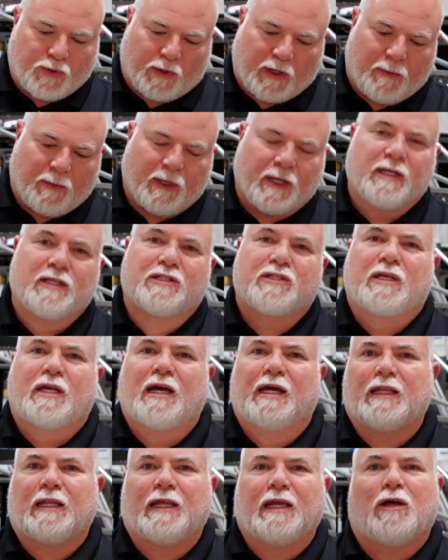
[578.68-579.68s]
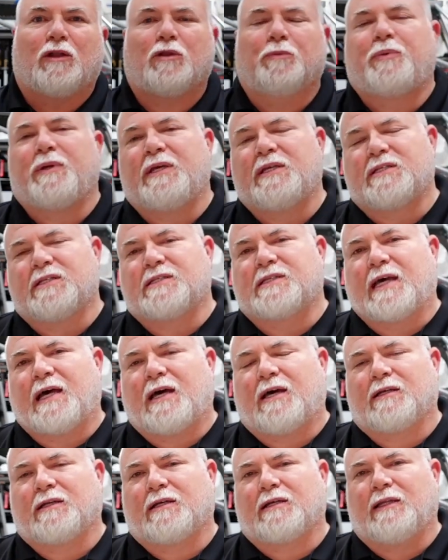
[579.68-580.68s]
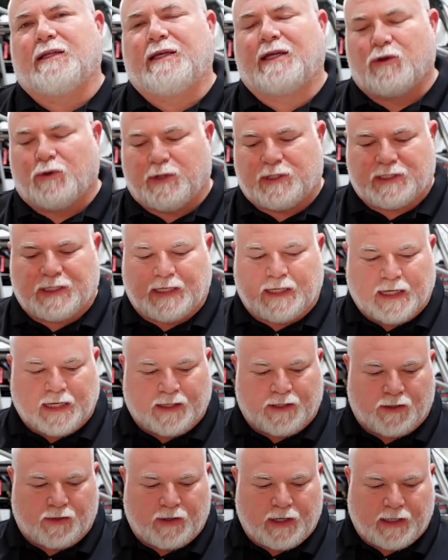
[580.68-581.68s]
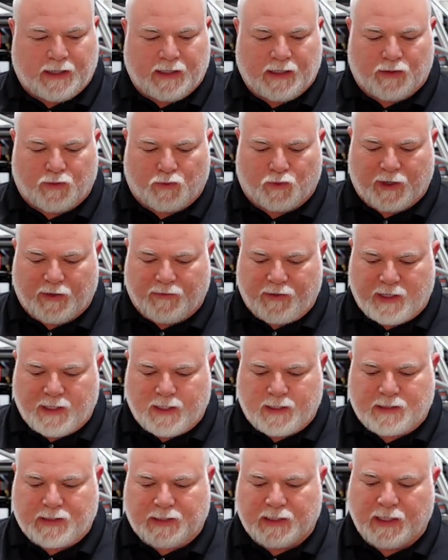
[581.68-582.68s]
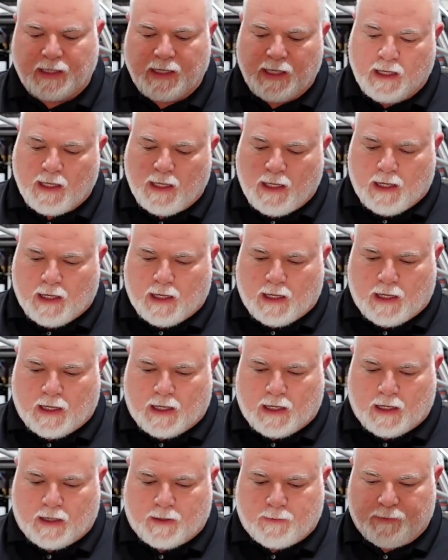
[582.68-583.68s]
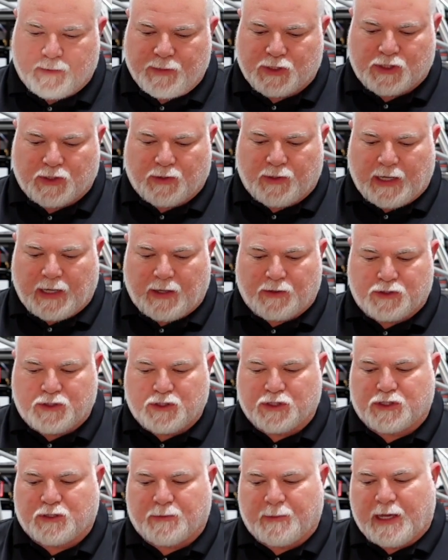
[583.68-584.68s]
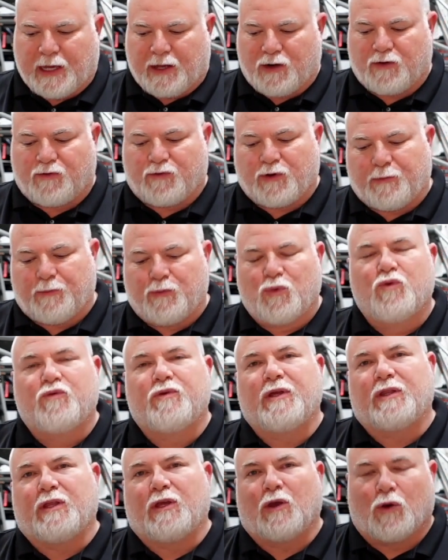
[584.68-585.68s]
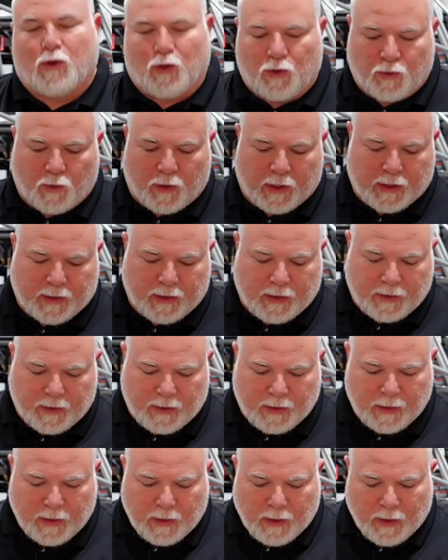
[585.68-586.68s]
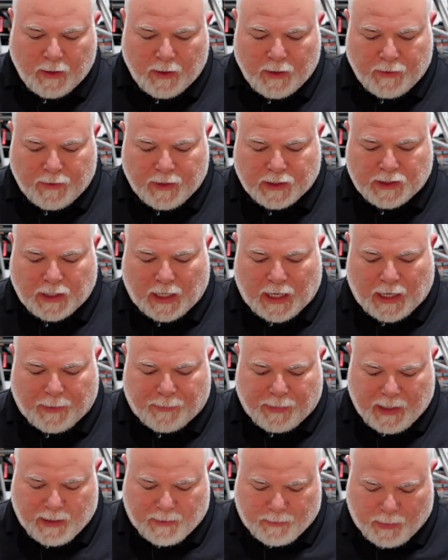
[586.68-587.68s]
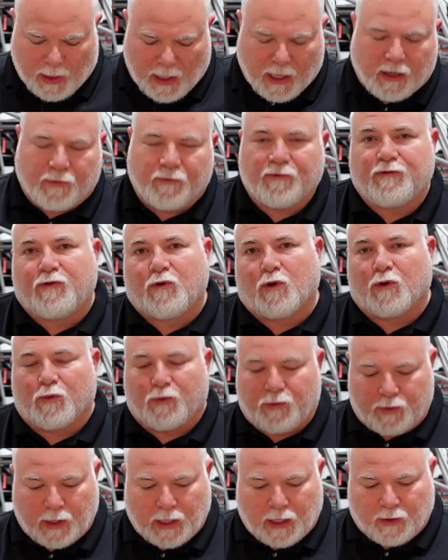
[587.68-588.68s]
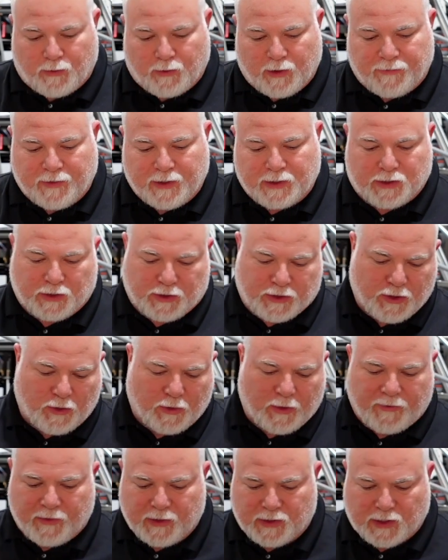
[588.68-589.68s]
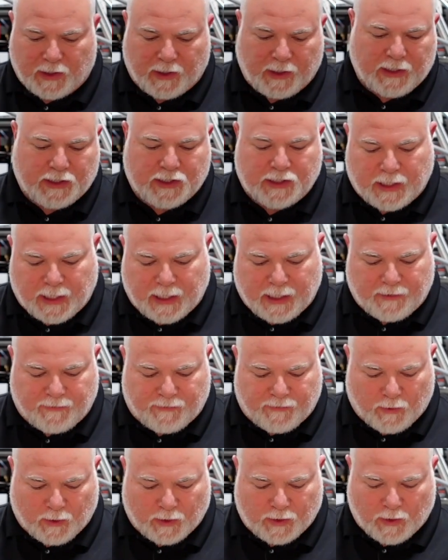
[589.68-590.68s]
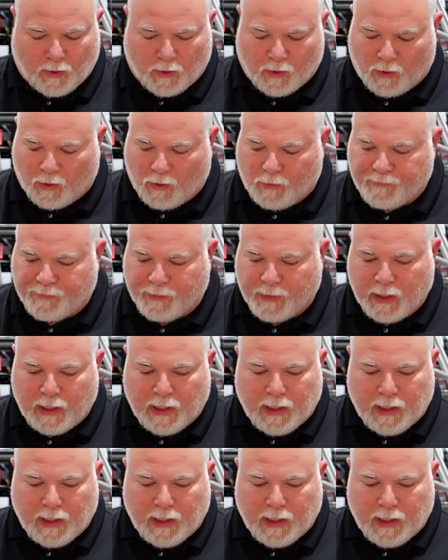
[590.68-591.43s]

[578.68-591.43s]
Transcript: twenty minutes to kind of lay all the pieces out, Cleco it together, and then rivet it. Um, so now it's just a matter of removing the old one, the top and bottom four uh, rivets, or two rivets on each side, four total,